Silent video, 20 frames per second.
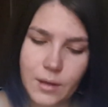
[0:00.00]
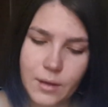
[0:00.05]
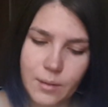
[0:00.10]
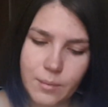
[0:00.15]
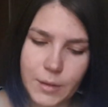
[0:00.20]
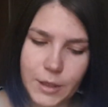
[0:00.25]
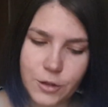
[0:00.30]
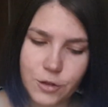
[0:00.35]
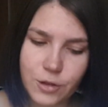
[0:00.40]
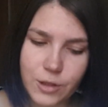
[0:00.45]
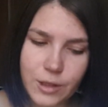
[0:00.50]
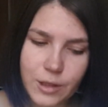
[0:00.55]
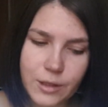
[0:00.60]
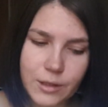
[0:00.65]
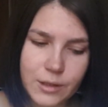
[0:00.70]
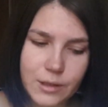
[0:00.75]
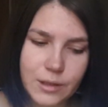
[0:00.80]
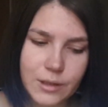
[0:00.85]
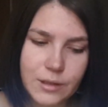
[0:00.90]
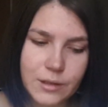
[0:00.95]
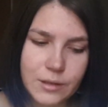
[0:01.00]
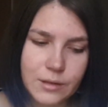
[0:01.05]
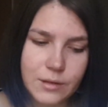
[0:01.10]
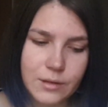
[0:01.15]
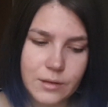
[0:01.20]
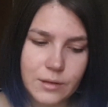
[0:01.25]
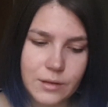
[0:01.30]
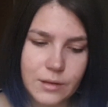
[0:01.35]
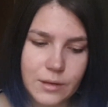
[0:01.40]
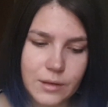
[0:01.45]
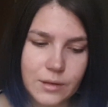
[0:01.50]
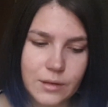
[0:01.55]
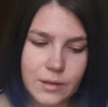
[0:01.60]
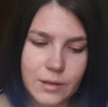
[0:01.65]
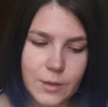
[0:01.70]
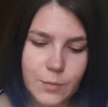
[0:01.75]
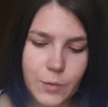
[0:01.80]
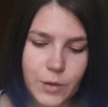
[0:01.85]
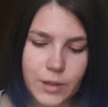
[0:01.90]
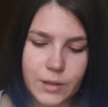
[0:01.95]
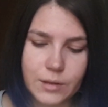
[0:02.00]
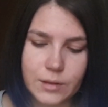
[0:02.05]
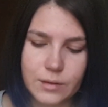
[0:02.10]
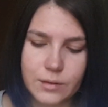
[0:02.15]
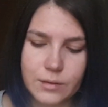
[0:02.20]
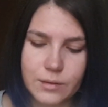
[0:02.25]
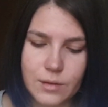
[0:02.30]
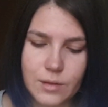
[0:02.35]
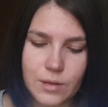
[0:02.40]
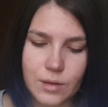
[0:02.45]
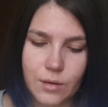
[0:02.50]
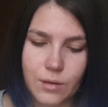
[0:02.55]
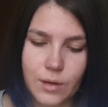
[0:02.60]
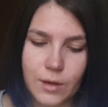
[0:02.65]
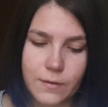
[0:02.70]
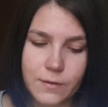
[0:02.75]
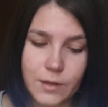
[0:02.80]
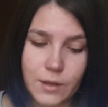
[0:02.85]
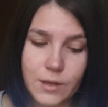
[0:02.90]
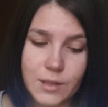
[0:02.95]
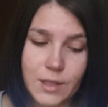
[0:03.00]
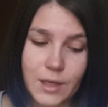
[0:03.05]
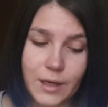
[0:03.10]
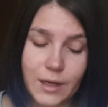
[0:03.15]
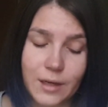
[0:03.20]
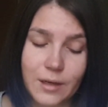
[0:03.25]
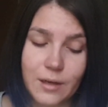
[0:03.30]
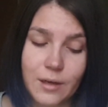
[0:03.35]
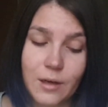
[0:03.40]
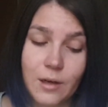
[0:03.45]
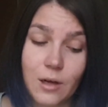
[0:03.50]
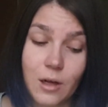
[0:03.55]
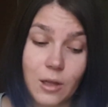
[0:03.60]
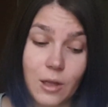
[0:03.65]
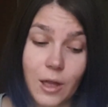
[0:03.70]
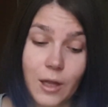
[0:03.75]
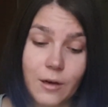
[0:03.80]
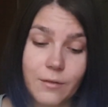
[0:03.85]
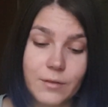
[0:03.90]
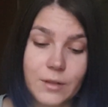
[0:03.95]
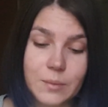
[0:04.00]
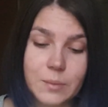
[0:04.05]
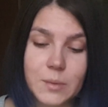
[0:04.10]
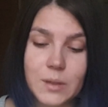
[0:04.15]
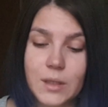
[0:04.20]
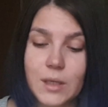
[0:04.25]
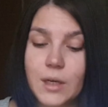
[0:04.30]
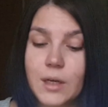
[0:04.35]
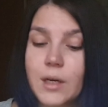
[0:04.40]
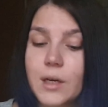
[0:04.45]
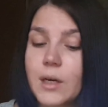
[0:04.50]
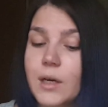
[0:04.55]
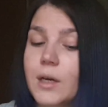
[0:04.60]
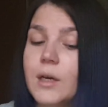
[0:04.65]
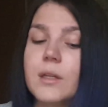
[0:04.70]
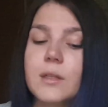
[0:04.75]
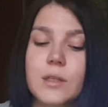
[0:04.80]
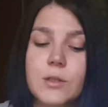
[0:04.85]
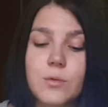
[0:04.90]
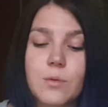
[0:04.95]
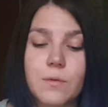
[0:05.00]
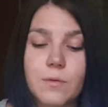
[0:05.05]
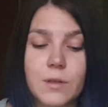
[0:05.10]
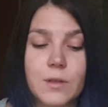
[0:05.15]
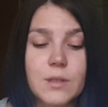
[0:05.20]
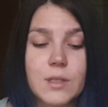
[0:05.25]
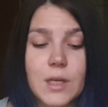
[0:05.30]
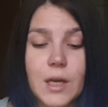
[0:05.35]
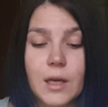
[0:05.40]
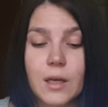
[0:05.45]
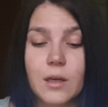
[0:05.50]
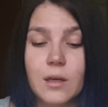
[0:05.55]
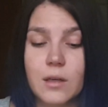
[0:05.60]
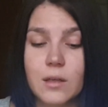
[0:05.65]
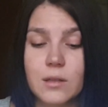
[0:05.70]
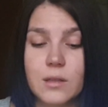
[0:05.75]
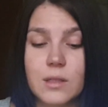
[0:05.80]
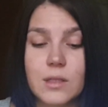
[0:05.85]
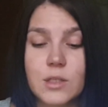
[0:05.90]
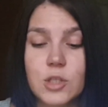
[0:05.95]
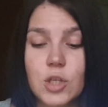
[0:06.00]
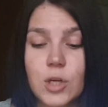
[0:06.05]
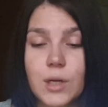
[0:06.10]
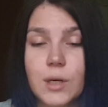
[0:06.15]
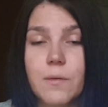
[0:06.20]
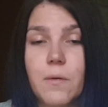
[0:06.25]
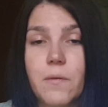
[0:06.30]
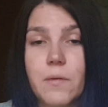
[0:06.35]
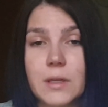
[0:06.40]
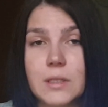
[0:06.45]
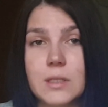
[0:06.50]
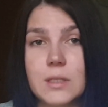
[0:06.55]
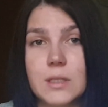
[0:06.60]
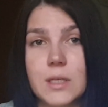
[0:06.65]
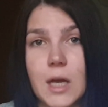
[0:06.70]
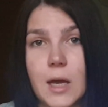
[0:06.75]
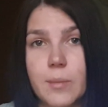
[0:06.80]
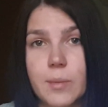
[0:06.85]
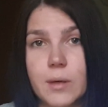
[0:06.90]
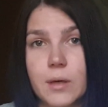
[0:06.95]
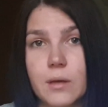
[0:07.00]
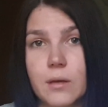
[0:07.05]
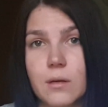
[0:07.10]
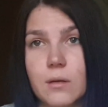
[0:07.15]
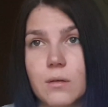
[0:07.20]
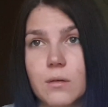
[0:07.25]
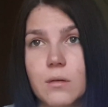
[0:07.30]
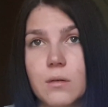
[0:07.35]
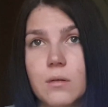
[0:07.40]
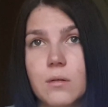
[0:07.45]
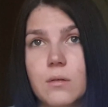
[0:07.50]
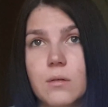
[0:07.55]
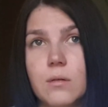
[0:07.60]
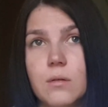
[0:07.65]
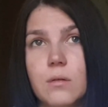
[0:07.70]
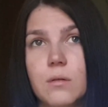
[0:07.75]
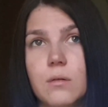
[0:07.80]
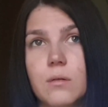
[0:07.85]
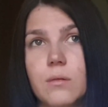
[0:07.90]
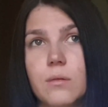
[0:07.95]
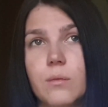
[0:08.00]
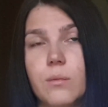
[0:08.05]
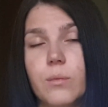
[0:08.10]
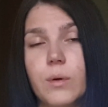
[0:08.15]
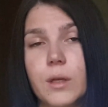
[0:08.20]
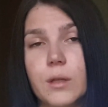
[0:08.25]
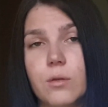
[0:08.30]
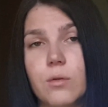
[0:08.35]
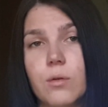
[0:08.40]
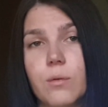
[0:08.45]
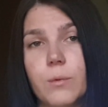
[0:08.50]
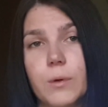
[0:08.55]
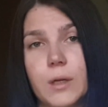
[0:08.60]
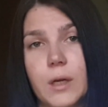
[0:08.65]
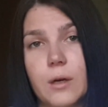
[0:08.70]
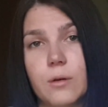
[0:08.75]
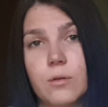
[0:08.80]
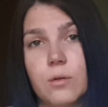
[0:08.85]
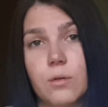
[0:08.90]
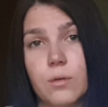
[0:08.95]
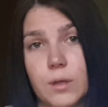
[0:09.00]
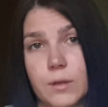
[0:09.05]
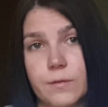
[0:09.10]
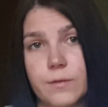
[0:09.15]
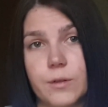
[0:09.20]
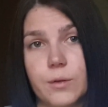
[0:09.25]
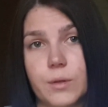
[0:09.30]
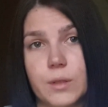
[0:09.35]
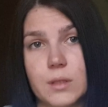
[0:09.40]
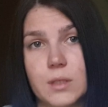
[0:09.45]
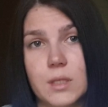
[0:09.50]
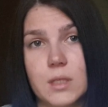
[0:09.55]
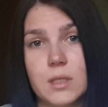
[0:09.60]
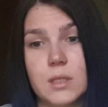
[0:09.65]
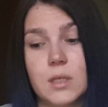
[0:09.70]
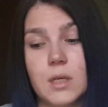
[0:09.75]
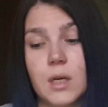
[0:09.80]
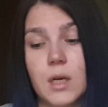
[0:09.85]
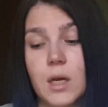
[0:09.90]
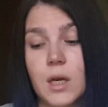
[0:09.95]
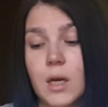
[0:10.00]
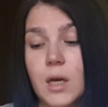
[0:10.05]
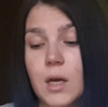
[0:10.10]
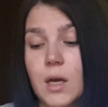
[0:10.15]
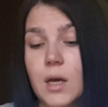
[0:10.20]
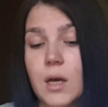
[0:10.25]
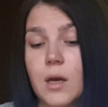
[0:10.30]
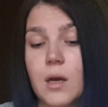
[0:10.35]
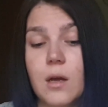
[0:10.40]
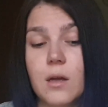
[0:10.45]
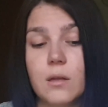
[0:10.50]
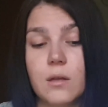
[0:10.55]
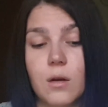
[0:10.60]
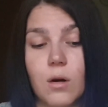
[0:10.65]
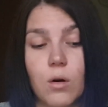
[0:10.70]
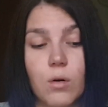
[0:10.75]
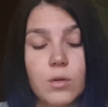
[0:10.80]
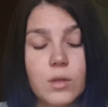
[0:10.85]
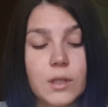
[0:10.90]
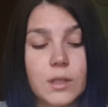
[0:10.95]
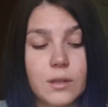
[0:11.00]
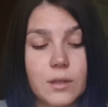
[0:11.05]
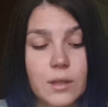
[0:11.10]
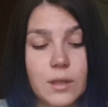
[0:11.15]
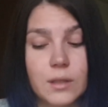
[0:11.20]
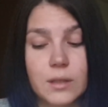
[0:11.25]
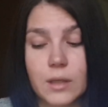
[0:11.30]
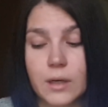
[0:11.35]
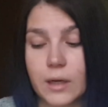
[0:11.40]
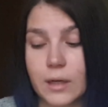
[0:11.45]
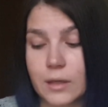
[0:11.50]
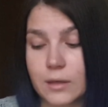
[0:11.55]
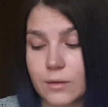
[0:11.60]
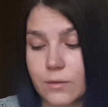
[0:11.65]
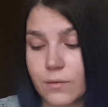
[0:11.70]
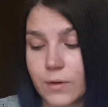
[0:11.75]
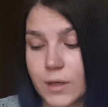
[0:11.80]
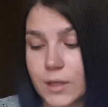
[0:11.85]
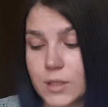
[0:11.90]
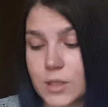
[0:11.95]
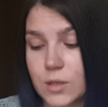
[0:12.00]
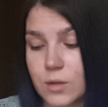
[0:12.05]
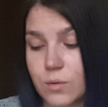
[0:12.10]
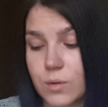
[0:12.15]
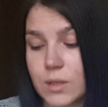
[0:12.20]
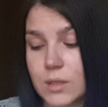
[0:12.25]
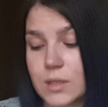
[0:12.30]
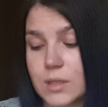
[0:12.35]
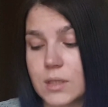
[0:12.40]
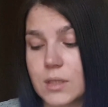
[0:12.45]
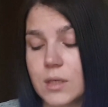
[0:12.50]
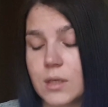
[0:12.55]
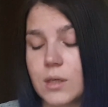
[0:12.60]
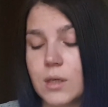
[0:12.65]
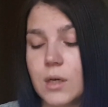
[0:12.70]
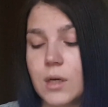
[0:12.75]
major arcana card in the spread. So if there's like a lot of them, this one feels like this chain of events is happening with or without your influence. The only thing that I can advise you is